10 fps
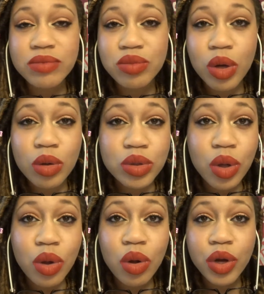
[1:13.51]
rose
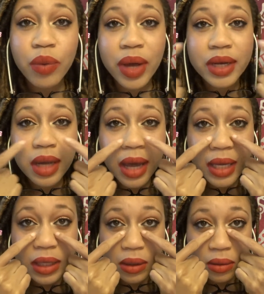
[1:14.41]
gold or
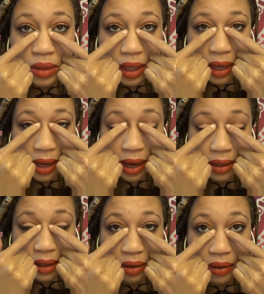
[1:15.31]
whatnot, use a
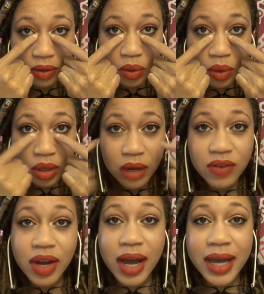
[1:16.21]
highlighter in the corner
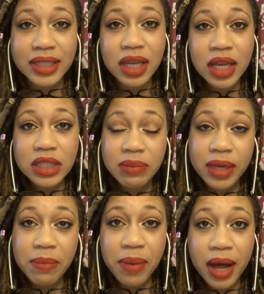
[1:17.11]
of your eyes to
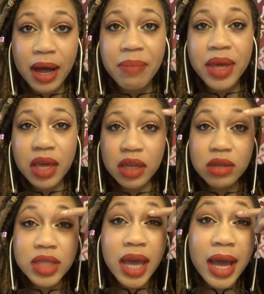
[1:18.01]
make it pop.
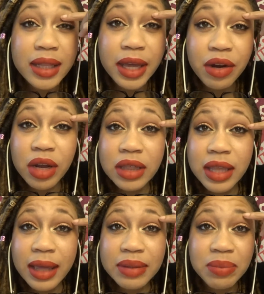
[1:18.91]
Use a highlighter in
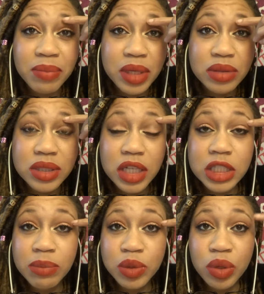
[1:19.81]
that middle
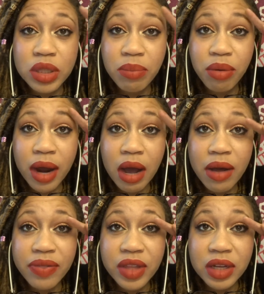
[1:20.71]
section between the brow
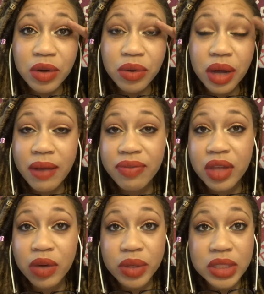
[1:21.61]
and the and
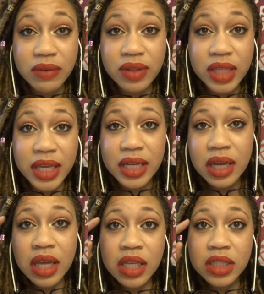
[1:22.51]
the crease of the lid
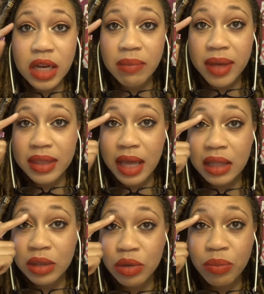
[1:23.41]
so they make
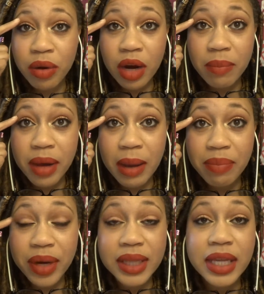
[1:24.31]
that little part
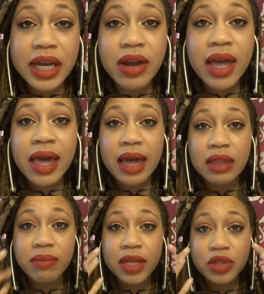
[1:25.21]
pop right there.
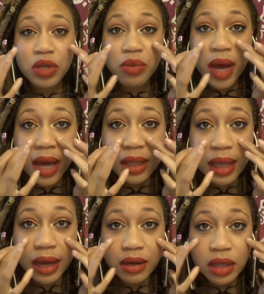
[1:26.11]
And then make sure you
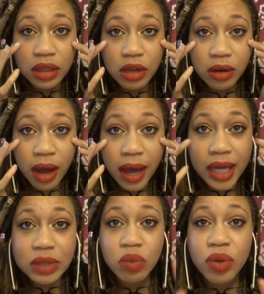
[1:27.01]
highlight underneath your
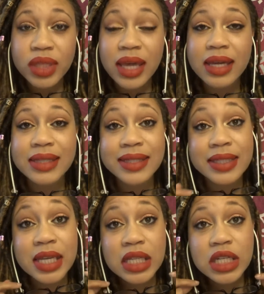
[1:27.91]
eyes with a
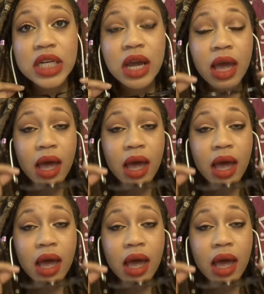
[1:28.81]
concealer